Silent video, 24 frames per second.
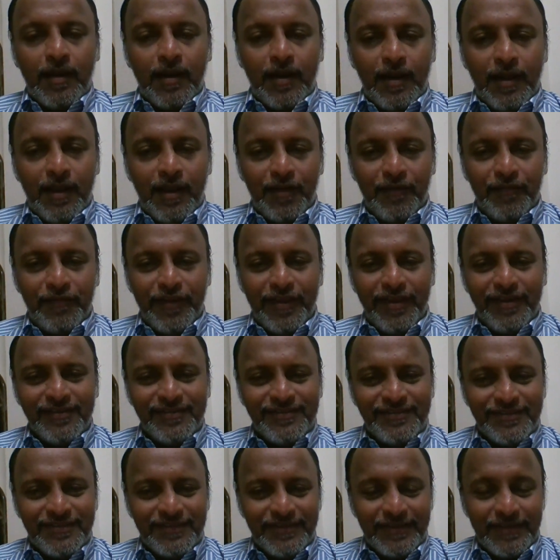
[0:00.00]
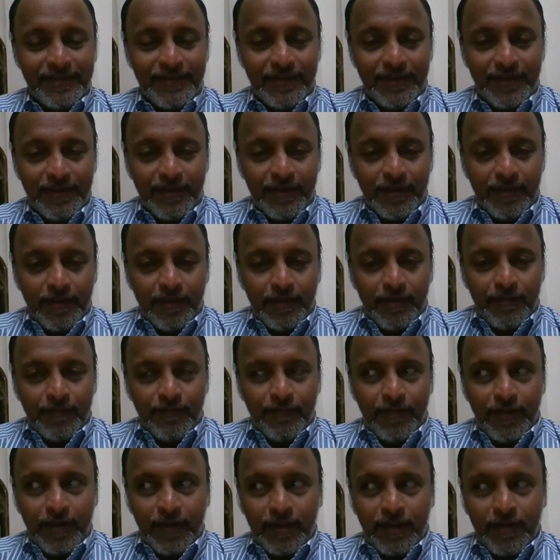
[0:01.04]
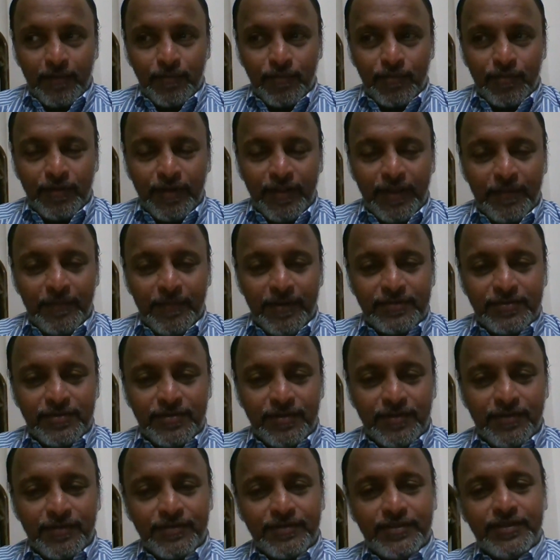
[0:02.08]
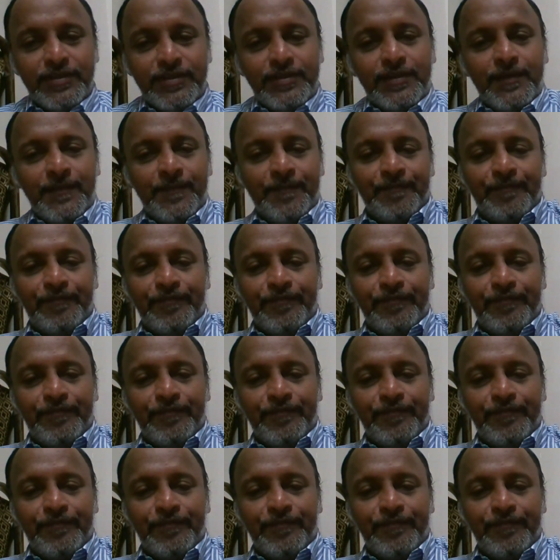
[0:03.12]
Hello viewers, welcome to DM Astrology.